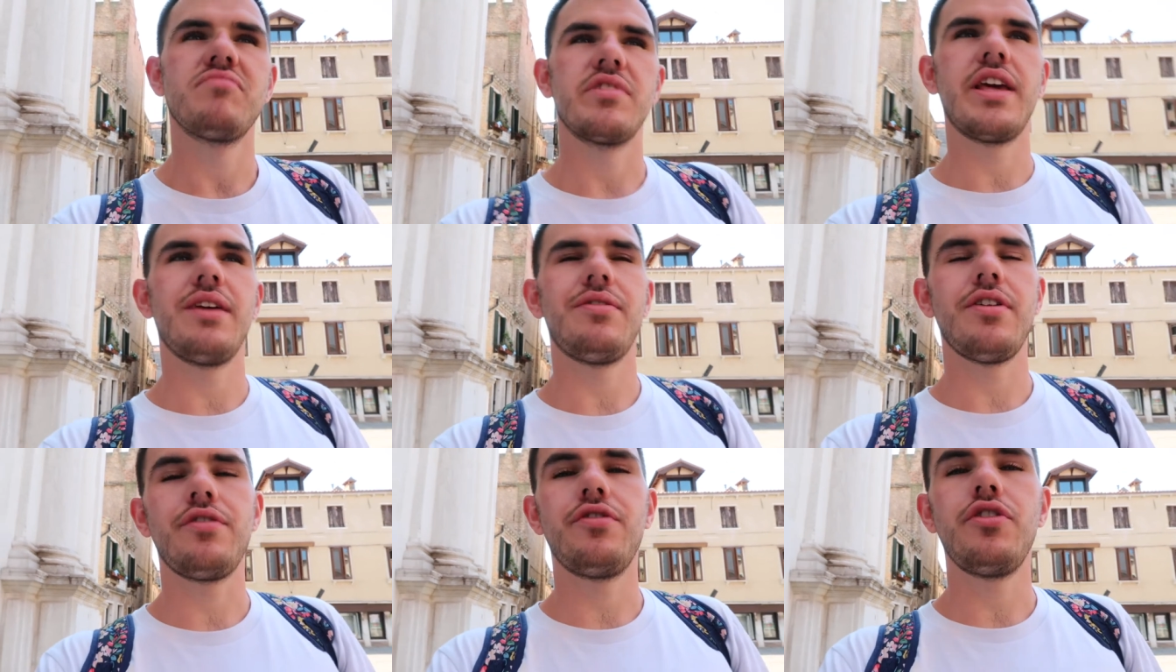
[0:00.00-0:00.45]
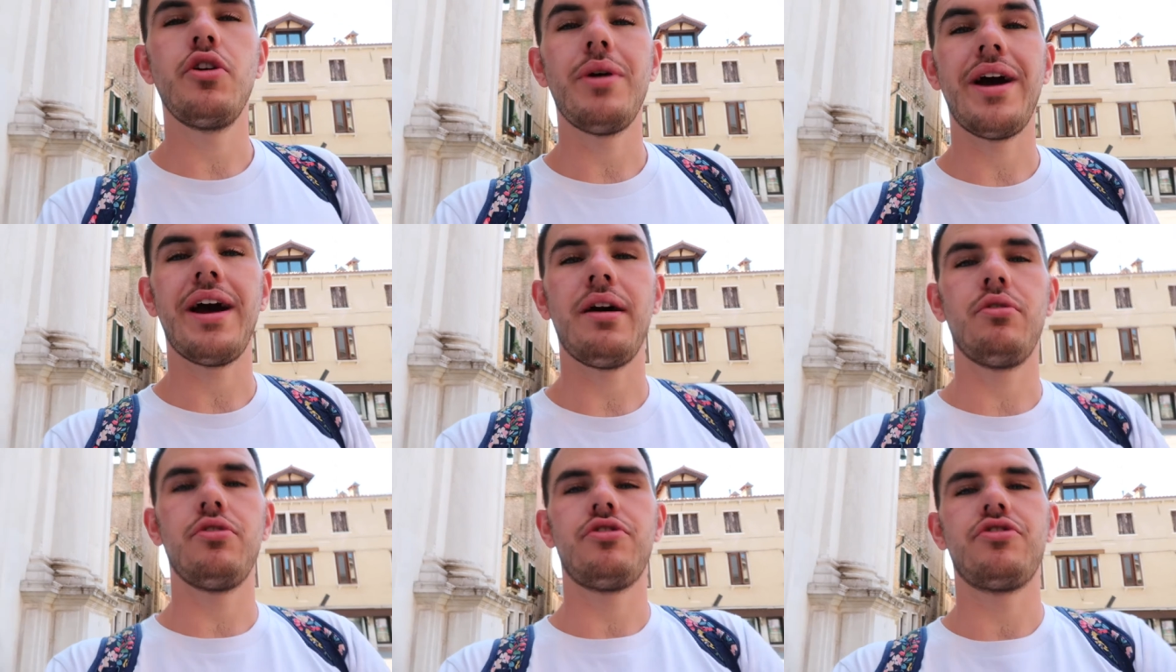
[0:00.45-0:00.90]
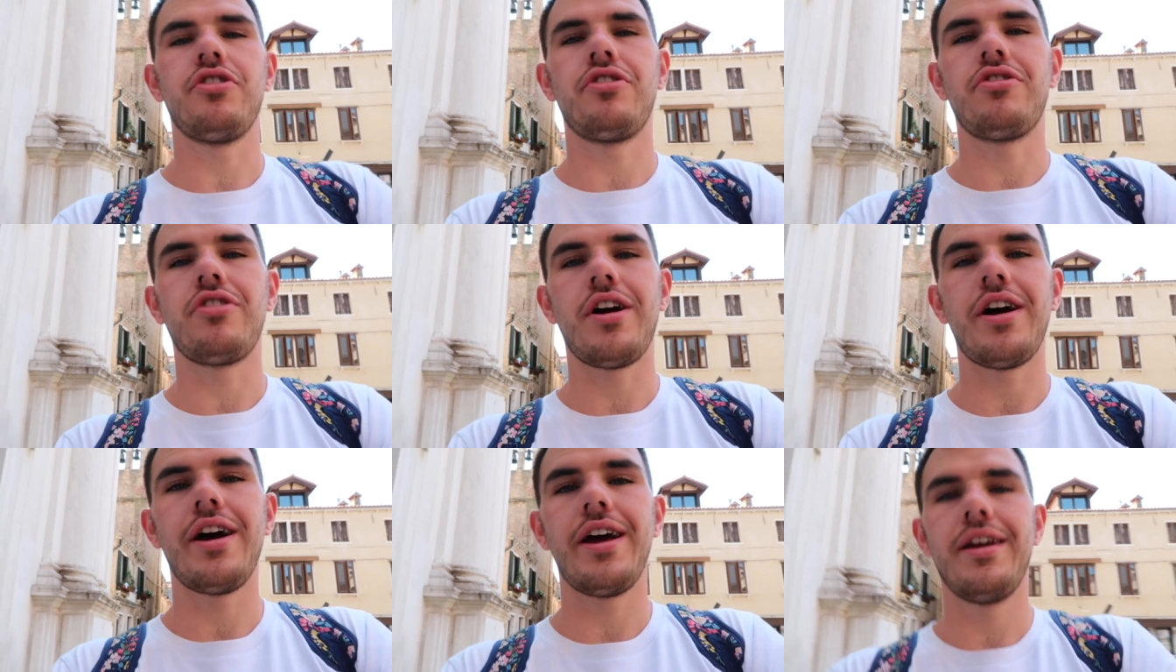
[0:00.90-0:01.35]
give it a few hours to
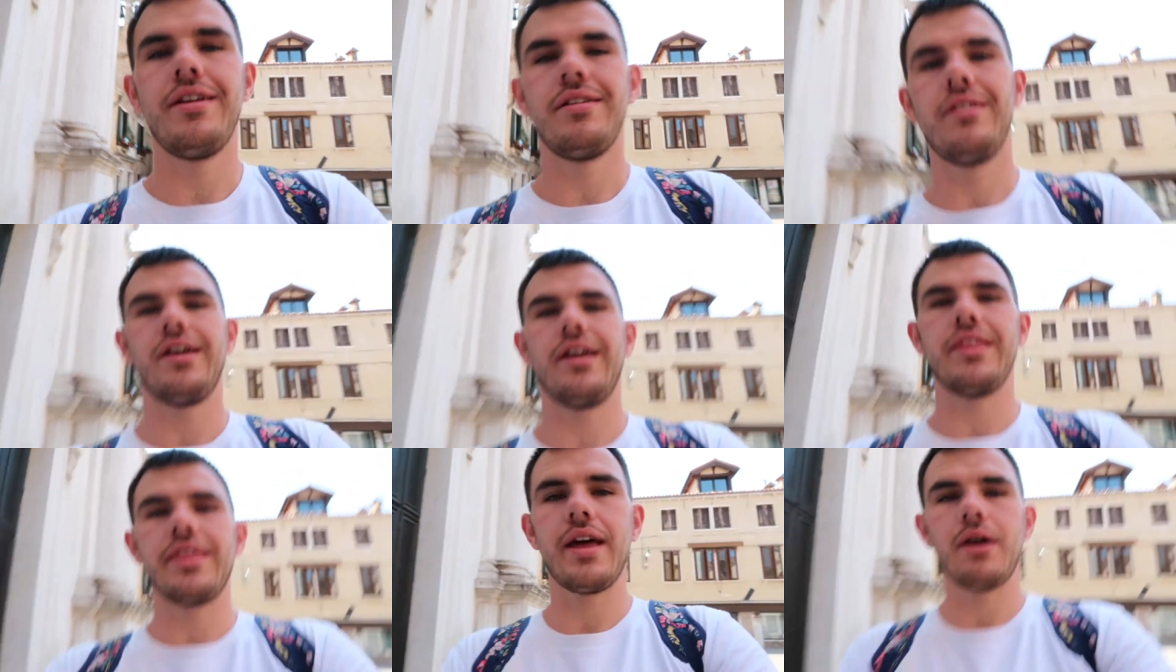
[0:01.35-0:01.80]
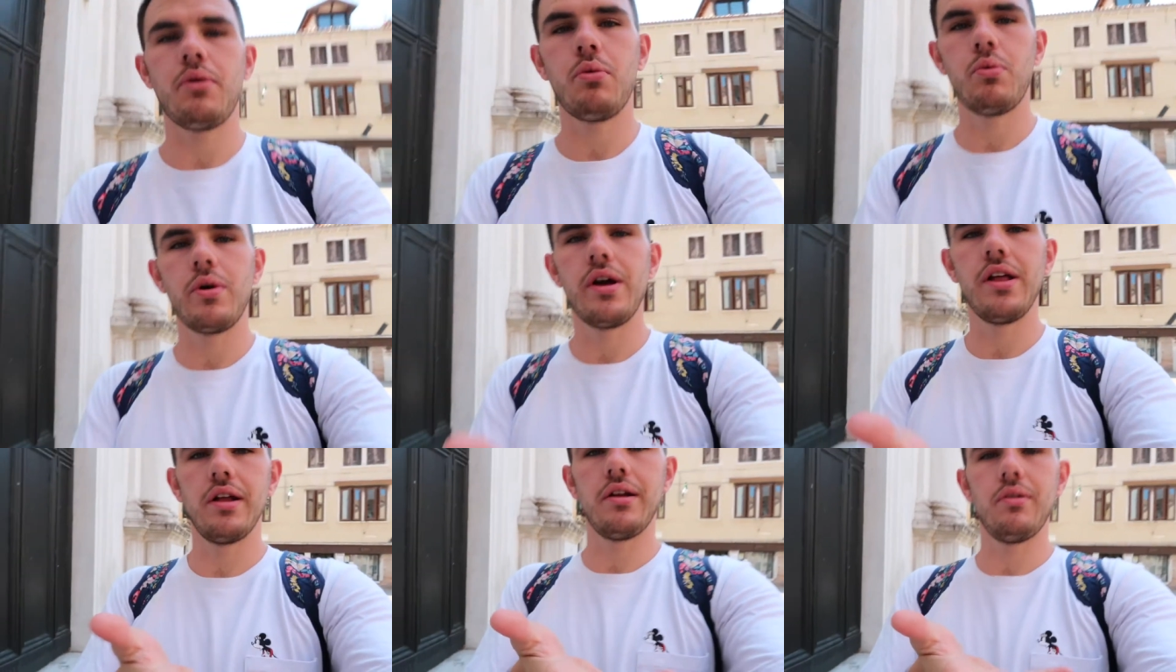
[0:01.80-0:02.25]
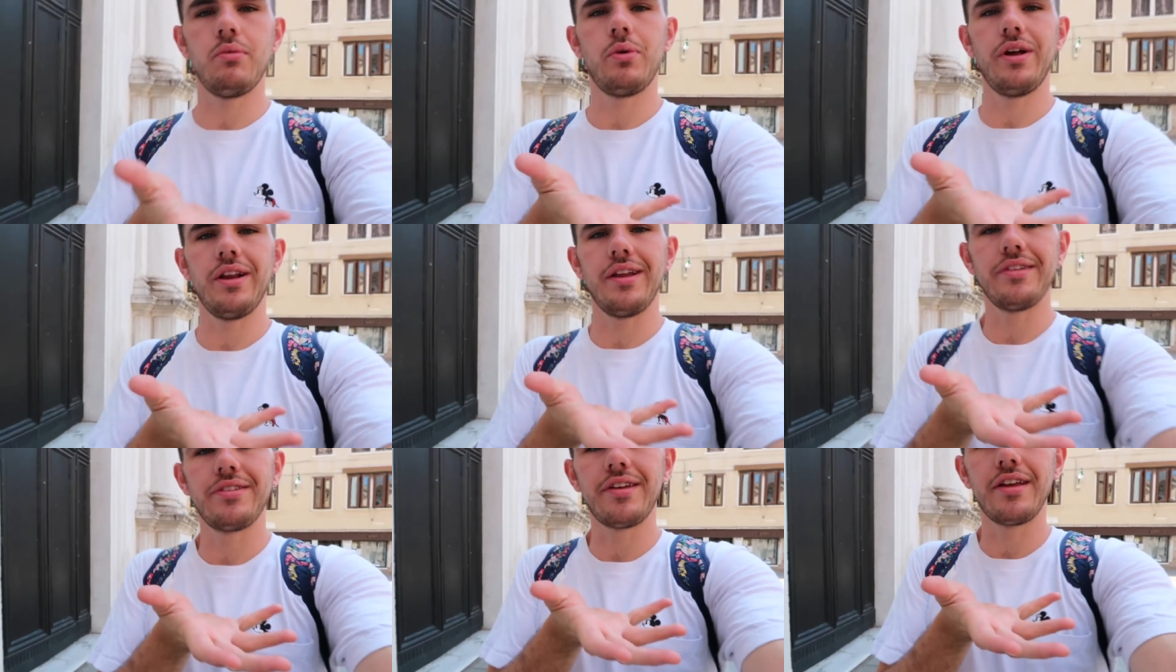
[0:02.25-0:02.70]
dry, and then
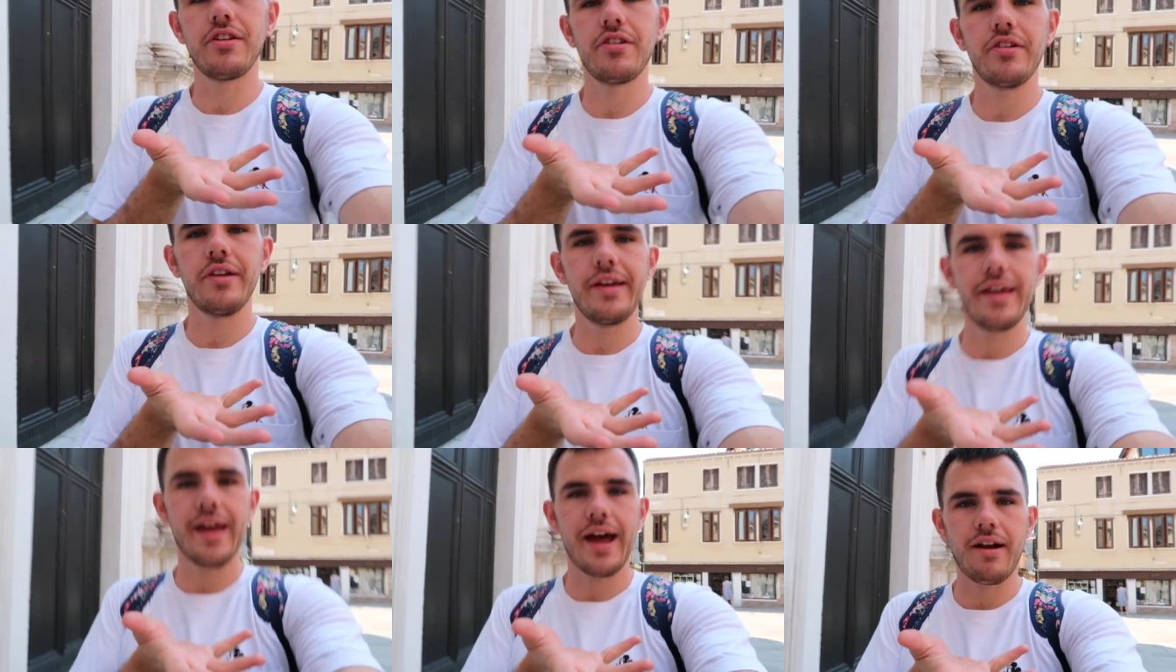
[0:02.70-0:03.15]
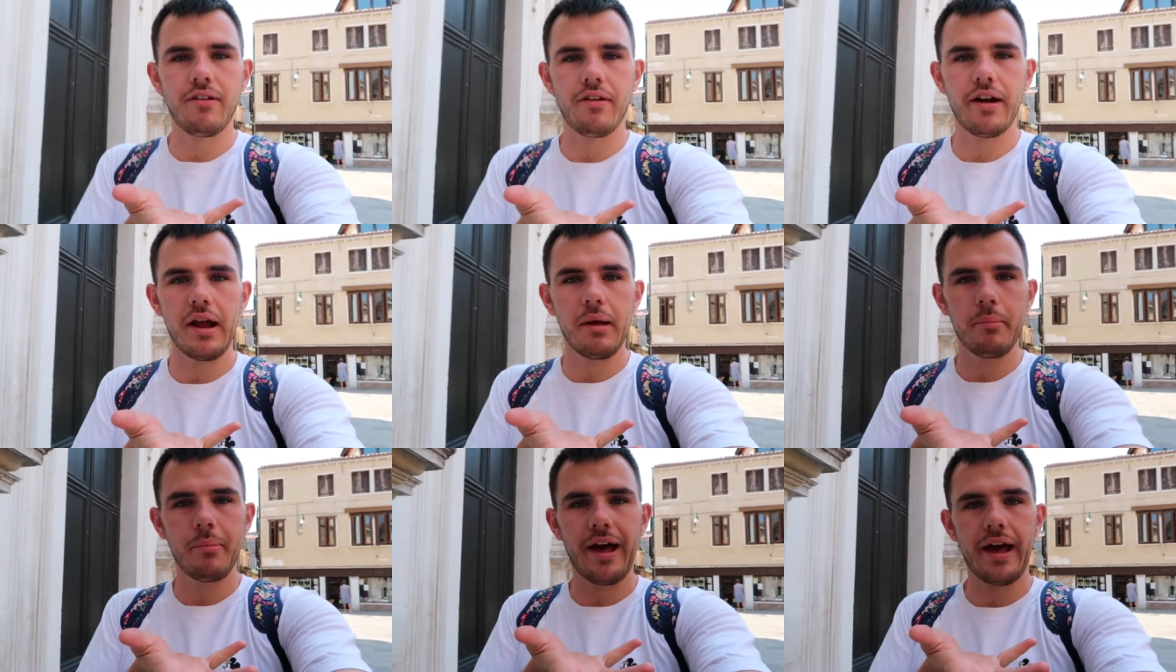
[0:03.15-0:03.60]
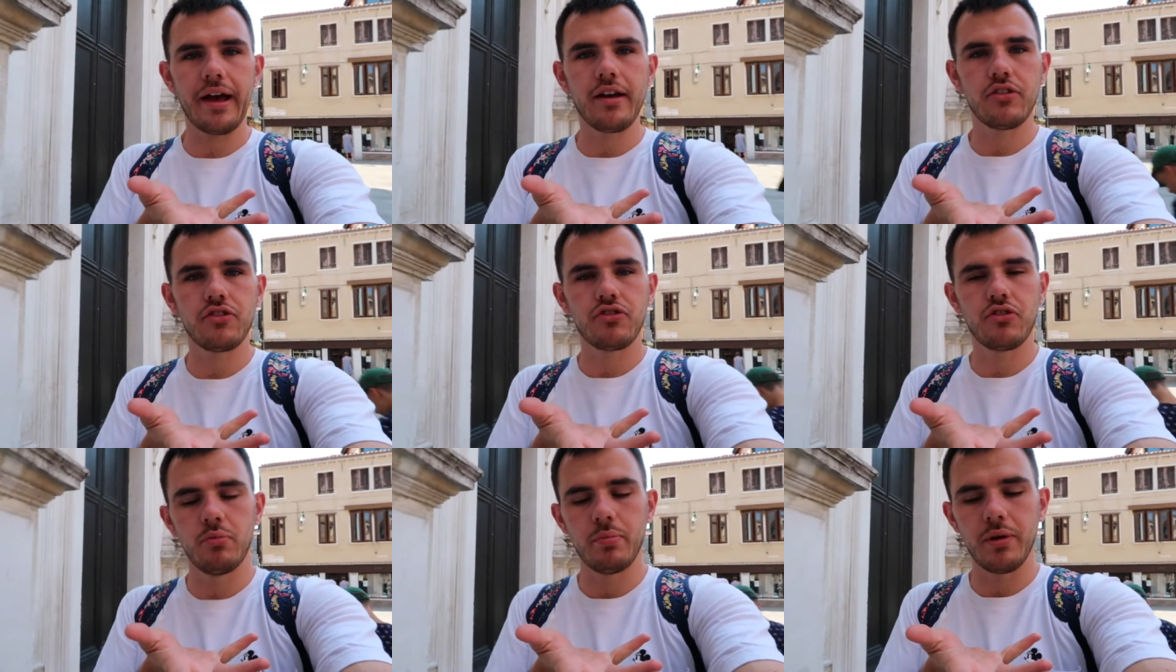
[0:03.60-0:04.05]
we'll essentially carry it back
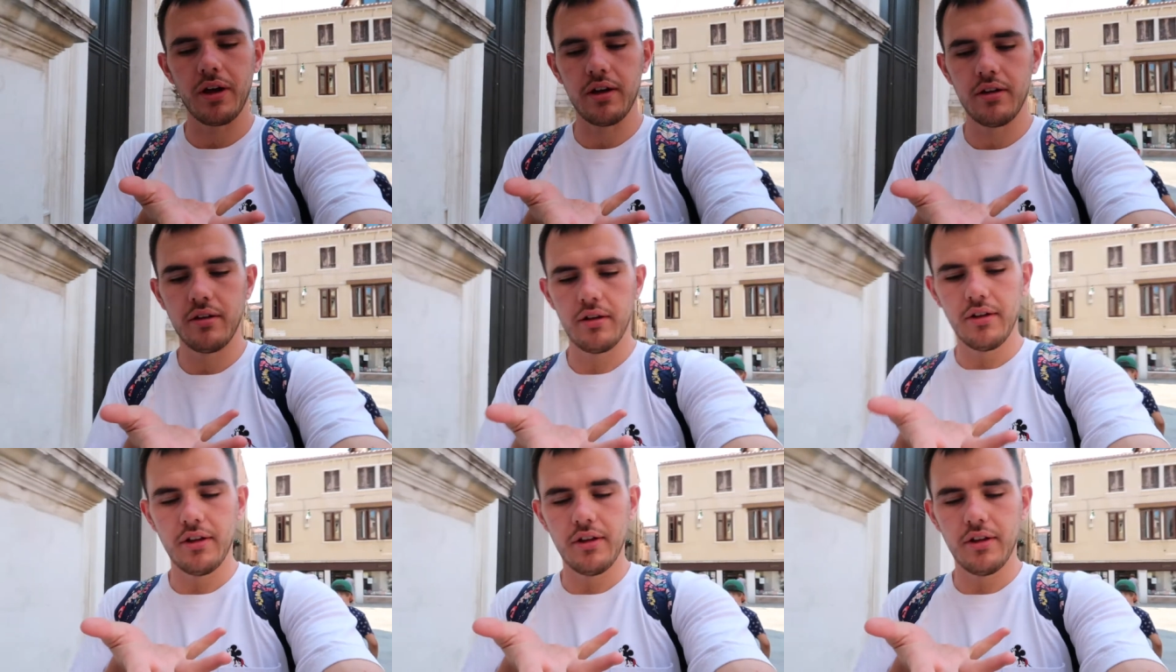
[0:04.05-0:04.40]
super